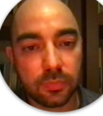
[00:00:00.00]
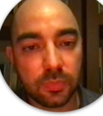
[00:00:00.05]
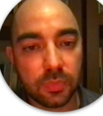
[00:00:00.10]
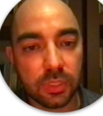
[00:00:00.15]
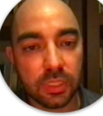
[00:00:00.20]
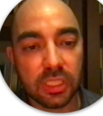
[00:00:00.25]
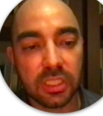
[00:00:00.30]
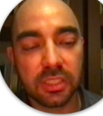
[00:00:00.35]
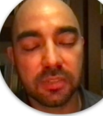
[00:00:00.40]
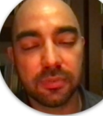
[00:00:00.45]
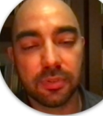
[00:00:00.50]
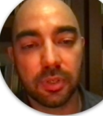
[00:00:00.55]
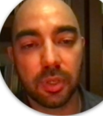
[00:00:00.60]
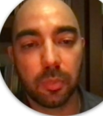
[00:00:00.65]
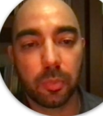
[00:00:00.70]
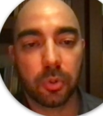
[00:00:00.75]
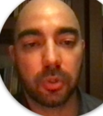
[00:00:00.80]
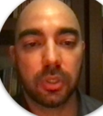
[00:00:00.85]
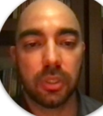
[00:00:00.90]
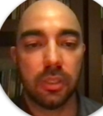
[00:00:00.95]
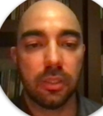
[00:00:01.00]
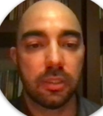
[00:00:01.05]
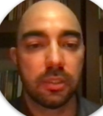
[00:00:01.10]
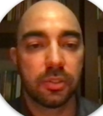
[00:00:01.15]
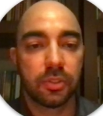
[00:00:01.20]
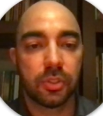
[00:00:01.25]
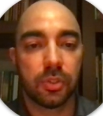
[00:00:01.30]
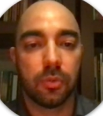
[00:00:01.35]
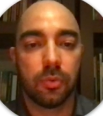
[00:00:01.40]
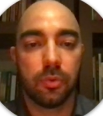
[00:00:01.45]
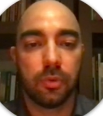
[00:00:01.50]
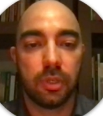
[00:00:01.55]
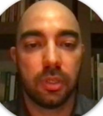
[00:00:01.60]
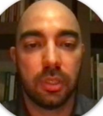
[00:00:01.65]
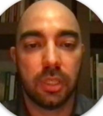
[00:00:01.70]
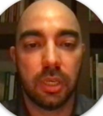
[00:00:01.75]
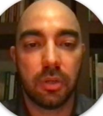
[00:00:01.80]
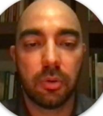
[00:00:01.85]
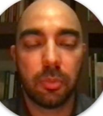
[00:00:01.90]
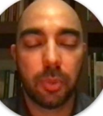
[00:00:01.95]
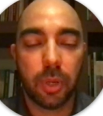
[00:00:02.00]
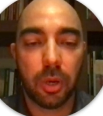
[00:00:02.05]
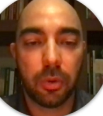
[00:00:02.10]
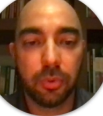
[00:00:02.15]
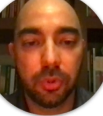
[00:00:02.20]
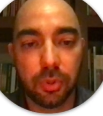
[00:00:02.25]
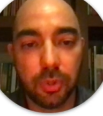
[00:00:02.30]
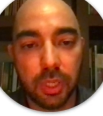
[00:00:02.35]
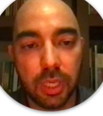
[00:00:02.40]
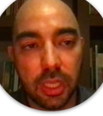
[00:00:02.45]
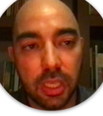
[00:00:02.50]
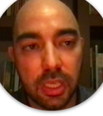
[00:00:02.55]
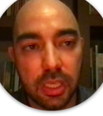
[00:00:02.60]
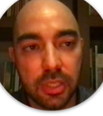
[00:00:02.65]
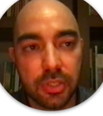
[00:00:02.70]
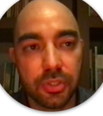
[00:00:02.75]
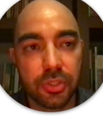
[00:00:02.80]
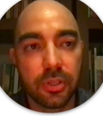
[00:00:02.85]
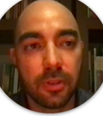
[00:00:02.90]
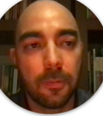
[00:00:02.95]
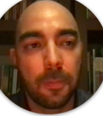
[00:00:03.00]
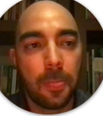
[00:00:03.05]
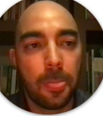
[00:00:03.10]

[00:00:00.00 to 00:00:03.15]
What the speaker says: This is very important. So an error boundary is